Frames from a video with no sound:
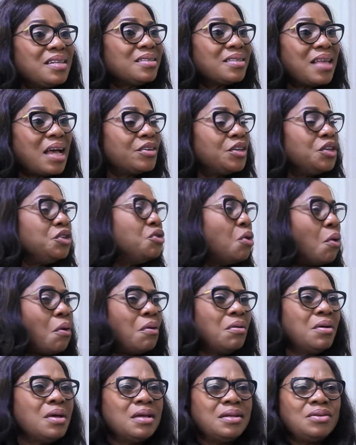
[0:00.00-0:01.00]
is arguing,
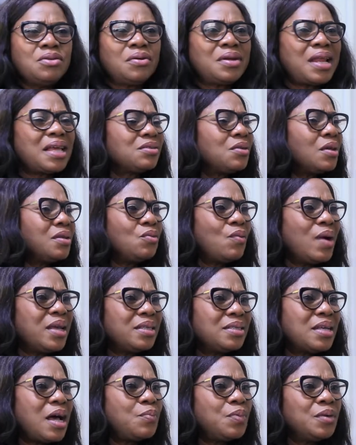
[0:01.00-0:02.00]
no, that's not the way
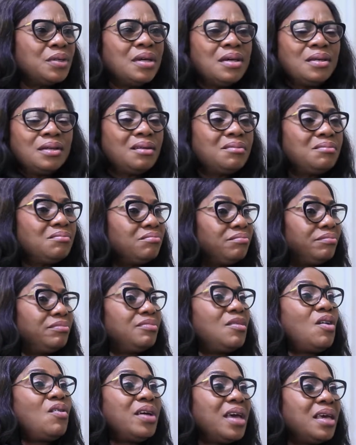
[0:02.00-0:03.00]
it happened.
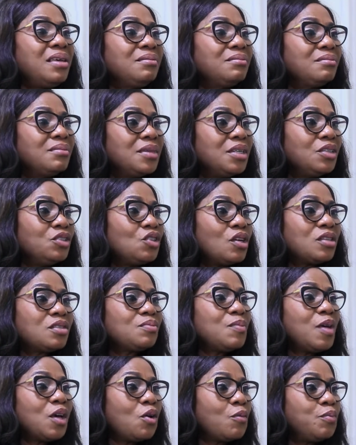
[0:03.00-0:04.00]
Okay,
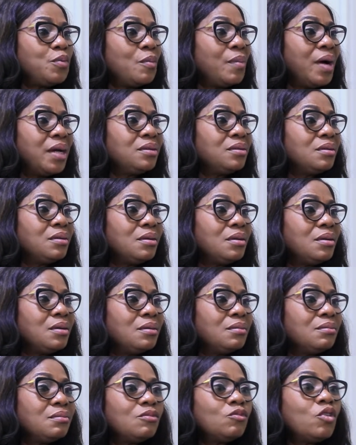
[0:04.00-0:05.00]
just make up your mind
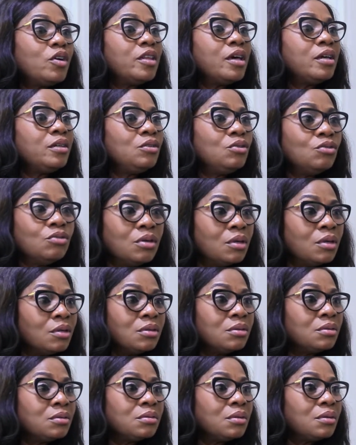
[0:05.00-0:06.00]
whether
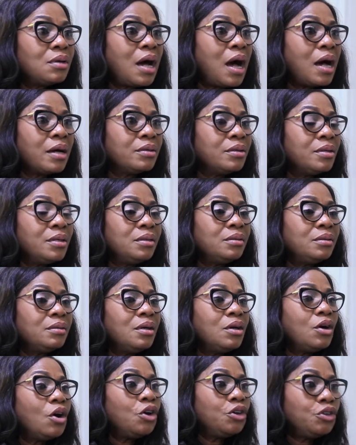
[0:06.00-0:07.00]
you agree
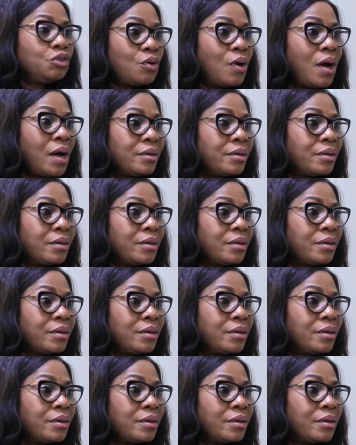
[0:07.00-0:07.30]
or you don't